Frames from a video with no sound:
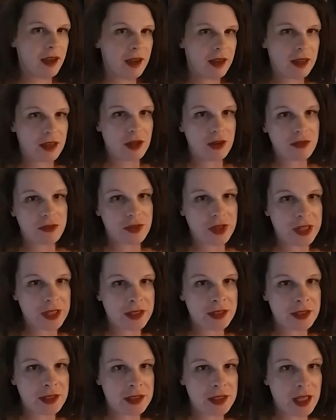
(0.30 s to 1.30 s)
Hello,
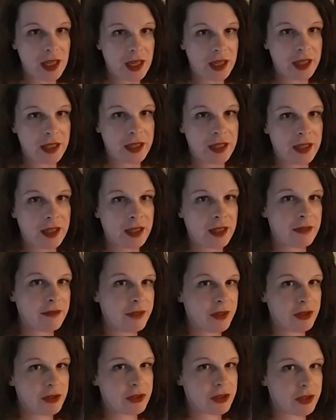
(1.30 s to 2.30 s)
friends and
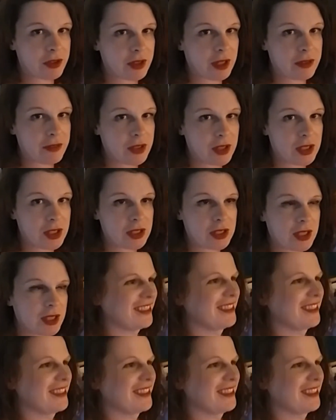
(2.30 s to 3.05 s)
future lovers.